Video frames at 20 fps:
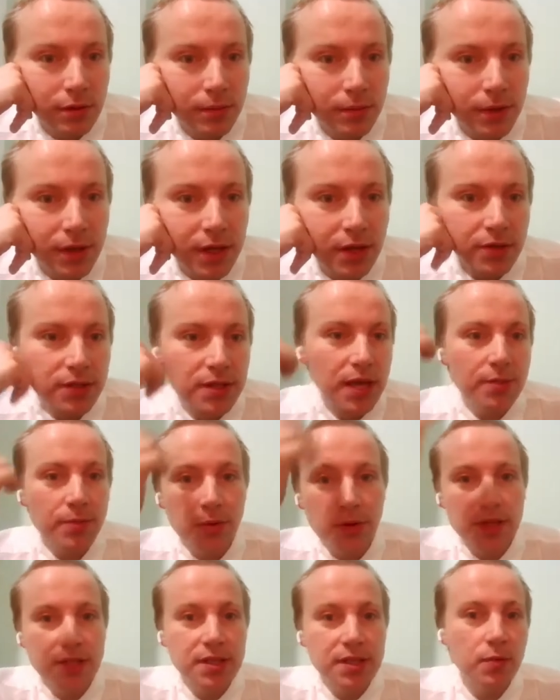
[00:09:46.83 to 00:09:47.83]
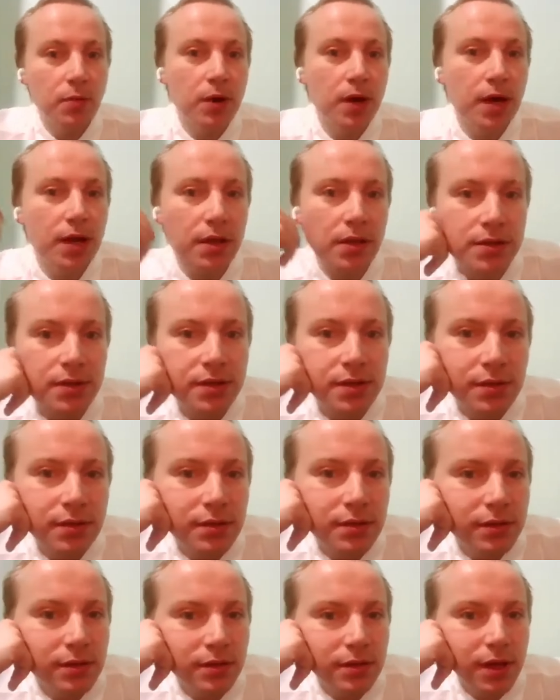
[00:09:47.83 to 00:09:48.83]
because I put it somewhere else
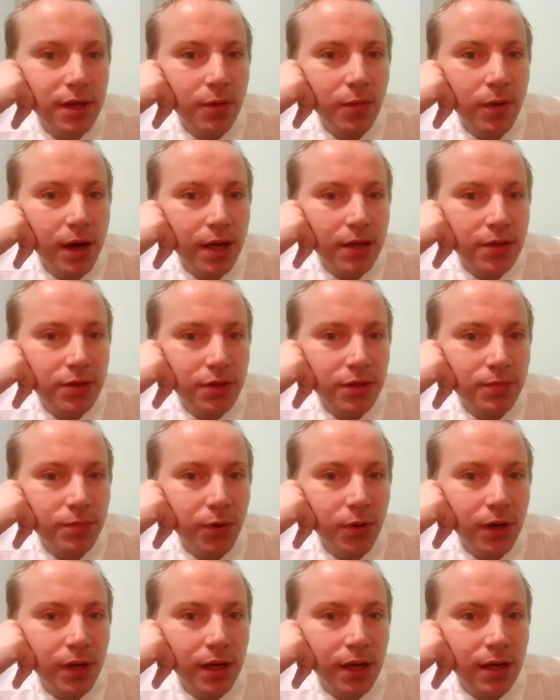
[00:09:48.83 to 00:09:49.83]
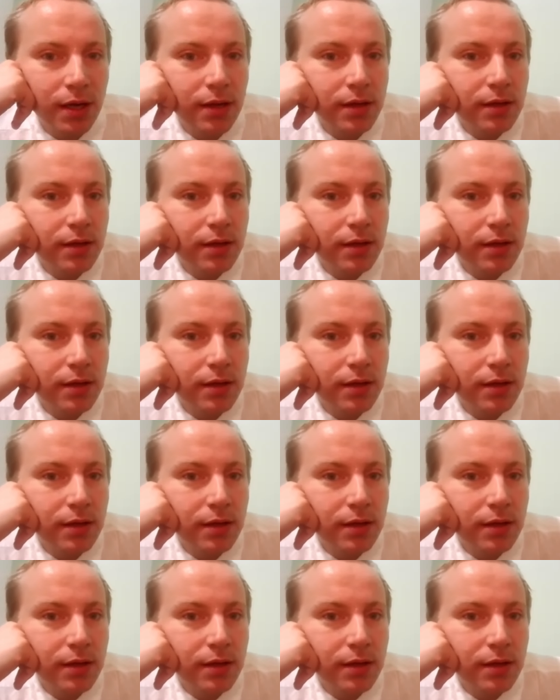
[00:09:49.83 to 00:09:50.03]
than where I should put it.